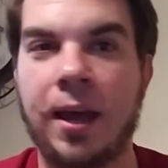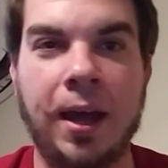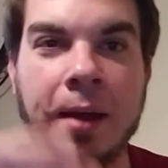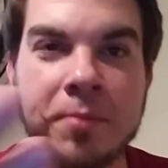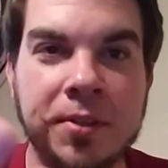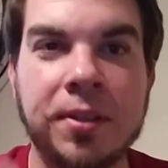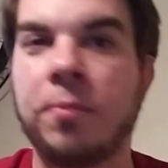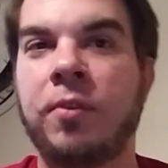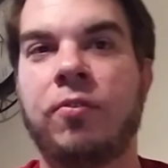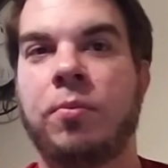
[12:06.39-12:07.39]
I'm just
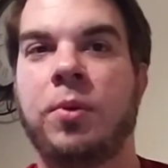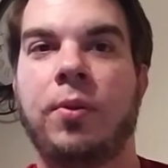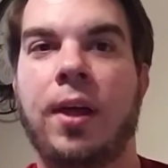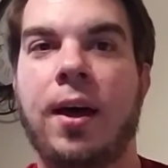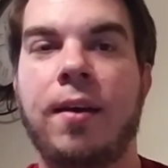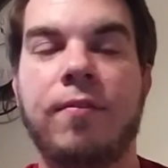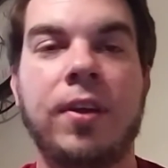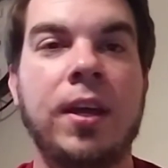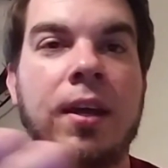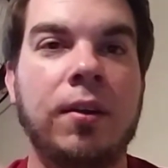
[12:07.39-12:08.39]
coming from you live,
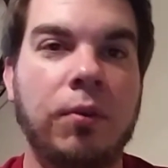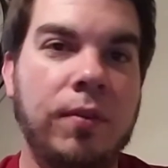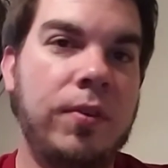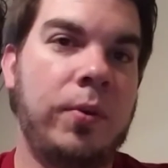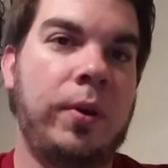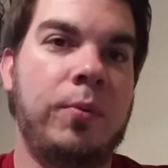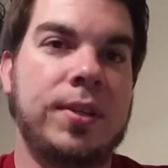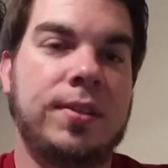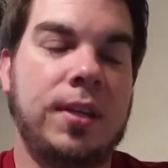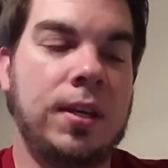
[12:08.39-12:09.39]
reviewing
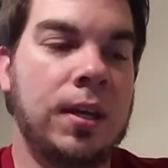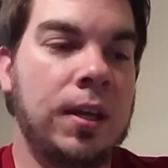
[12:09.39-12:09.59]
whiskey,